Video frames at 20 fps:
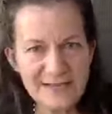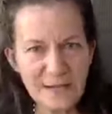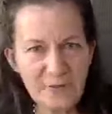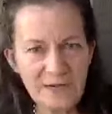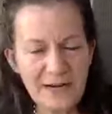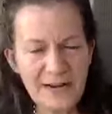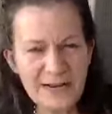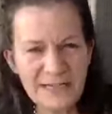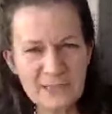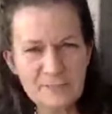
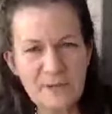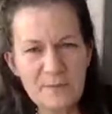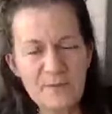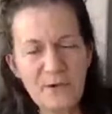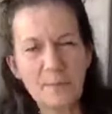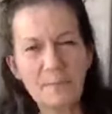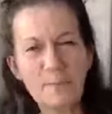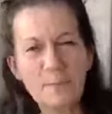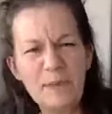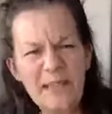Someone asked me
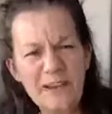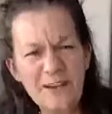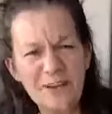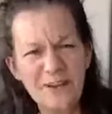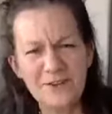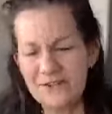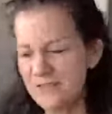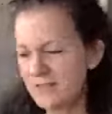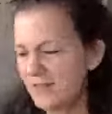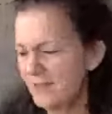about
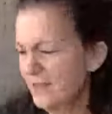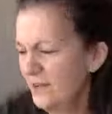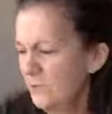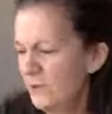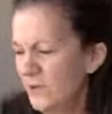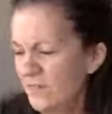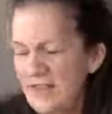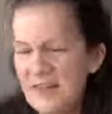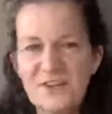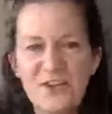beards. Well,